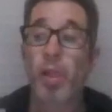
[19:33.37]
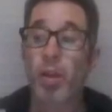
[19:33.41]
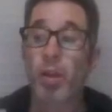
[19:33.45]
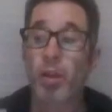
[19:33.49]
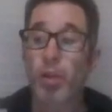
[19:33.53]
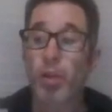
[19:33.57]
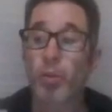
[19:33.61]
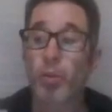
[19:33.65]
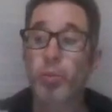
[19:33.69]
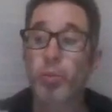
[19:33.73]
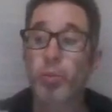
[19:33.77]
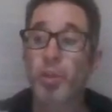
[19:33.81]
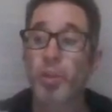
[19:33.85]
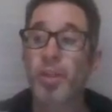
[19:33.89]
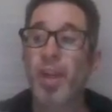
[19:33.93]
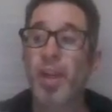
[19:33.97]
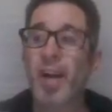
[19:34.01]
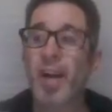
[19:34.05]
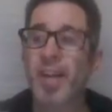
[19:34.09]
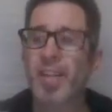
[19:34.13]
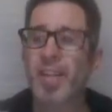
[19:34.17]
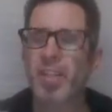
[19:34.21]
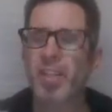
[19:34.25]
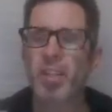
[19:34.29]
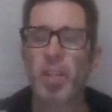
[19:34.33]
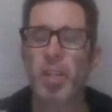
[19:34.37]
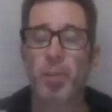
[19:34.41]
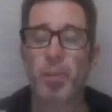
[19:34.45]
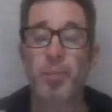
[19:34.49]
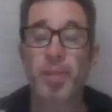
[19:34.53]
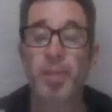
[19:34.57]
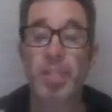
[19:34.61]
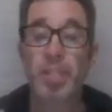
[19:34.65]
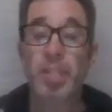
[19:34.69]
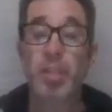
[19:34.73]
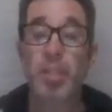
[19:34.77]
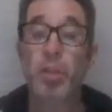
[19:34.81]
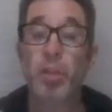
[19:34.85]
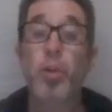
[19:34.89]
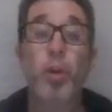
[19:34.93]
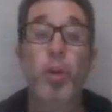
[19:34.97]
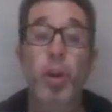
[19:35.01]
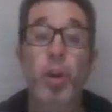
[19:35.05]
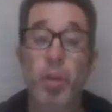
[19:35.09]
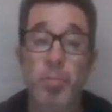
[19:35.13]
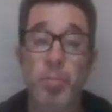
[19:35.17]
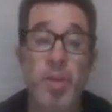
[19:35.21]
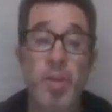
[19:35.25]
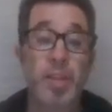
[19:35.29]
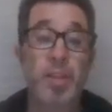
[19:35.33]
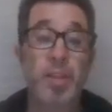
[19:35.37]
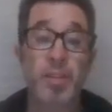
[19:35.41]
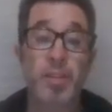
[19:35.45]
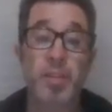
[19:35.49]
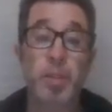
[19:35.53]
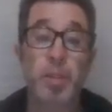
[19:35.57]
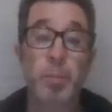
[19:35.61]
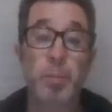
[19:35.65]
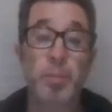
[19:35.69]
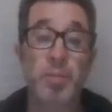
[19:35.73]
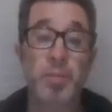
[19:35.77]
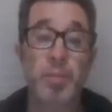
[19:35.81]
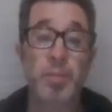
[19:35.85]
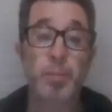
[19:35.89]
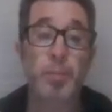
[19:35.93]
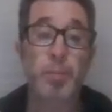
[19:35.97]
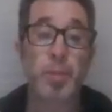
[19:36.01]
a real high-end company, there are many of them,